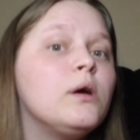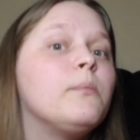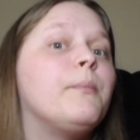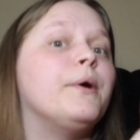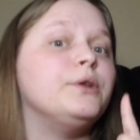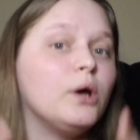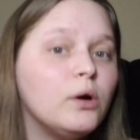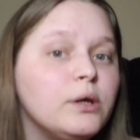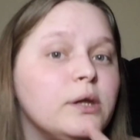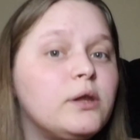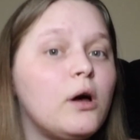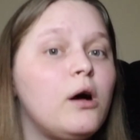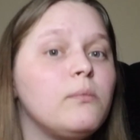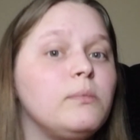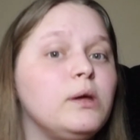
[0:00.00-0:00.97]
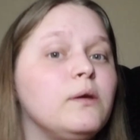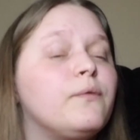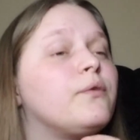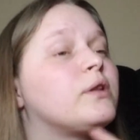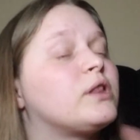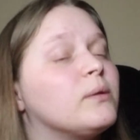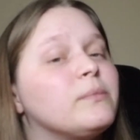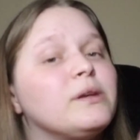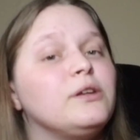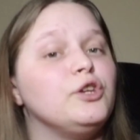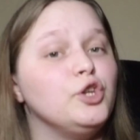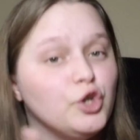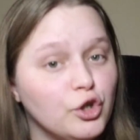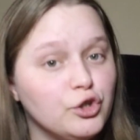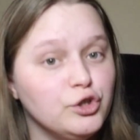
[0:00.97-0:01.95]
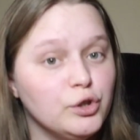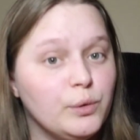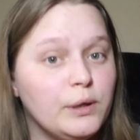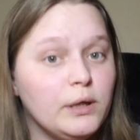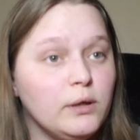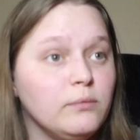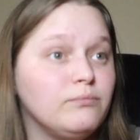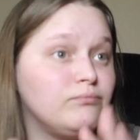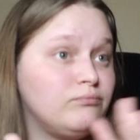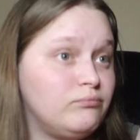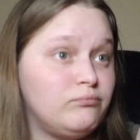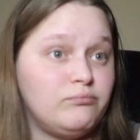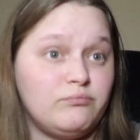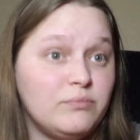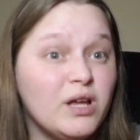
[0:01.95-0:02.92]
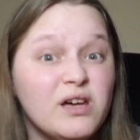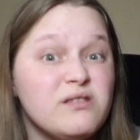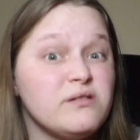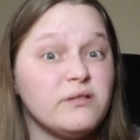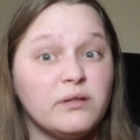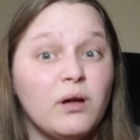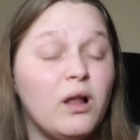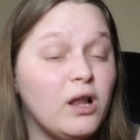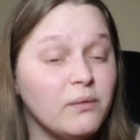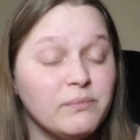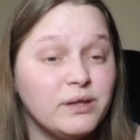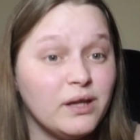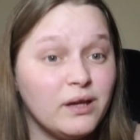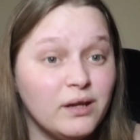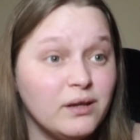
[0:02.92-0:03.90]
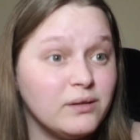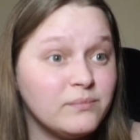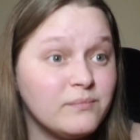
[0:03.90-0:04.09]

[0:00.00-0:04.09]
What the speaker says: But don't insult me for something you're doing. That's just all I'm saying.